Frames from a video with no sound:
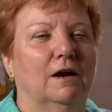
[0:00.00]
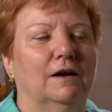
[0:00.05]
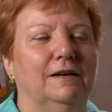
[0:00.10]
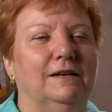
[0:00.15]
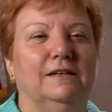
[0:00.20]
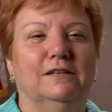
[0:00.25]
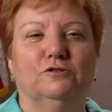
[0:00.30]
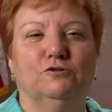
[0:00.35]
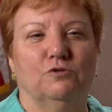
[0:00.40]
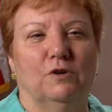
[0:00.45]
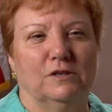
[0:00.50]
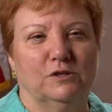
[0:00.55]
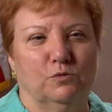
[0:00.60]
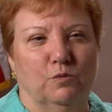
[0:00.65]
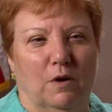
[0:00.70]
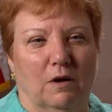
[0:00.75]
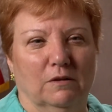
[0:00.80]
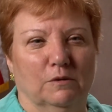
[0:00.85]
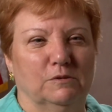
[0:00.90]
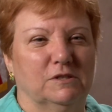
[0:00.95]
He didn't
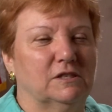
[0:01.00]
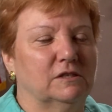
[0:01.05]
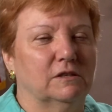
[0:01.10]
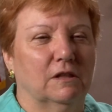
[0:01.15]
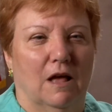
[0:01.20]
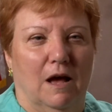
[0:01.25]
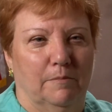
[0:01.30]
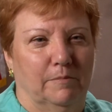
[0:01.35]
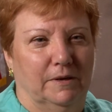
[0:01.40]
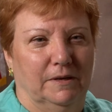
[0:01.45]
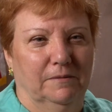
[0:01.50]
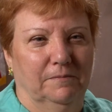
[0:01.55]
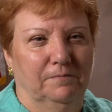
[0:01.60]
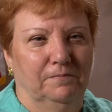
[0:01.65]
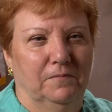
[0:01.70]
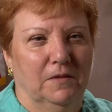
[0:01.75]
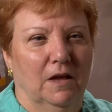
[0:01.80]
dress well. He was sloppy.